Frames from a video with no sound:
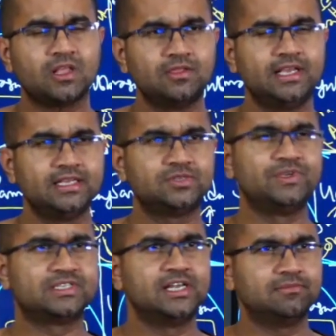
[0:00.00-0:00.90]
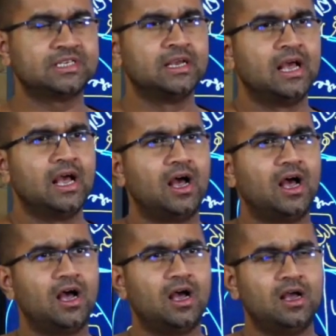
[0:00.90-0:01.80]

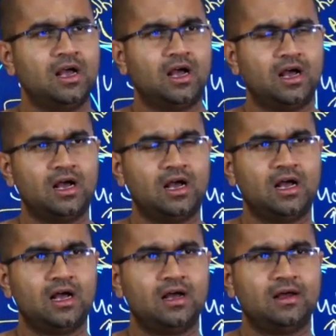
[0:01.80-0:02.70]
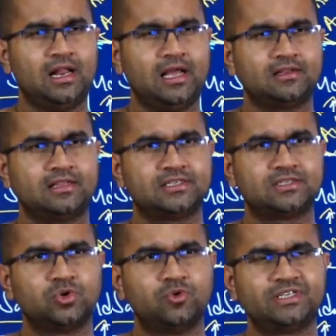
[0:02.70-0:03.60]
like
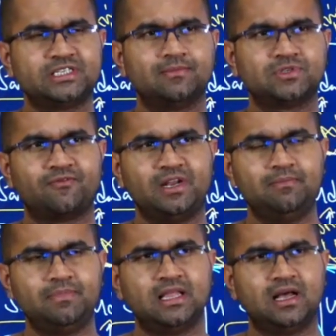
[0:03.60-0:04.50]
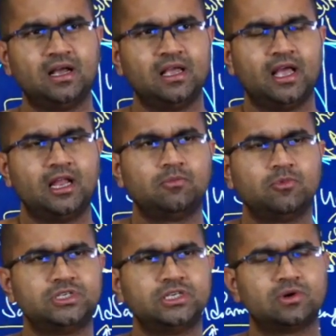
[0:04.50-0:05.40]
these two wisdoms of Nibbida and
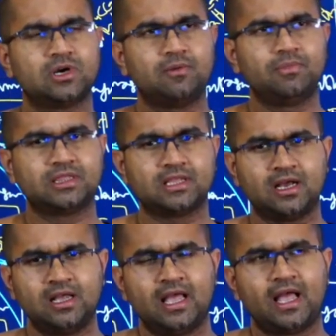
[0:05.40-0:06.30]
munchitu kamyata,